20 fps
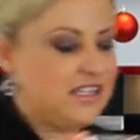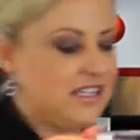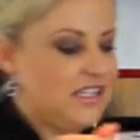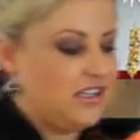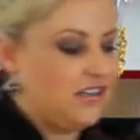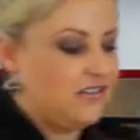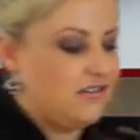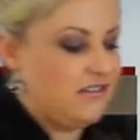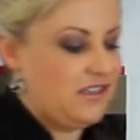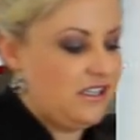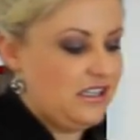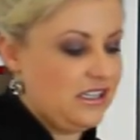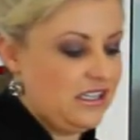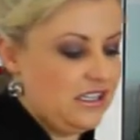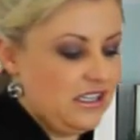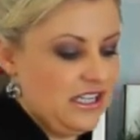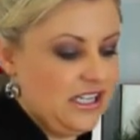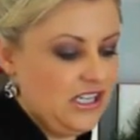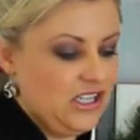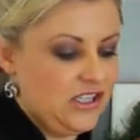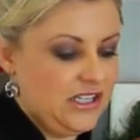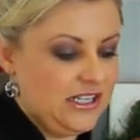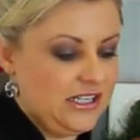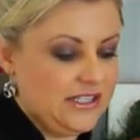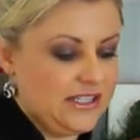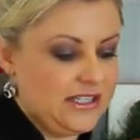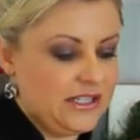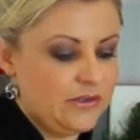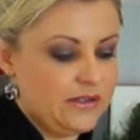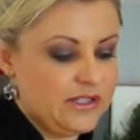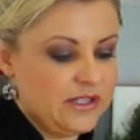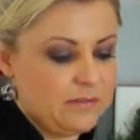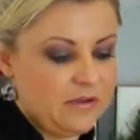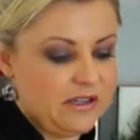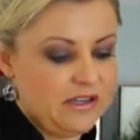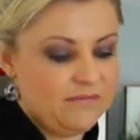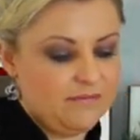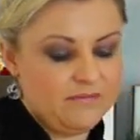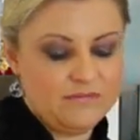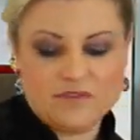So into a little
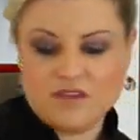saucepan,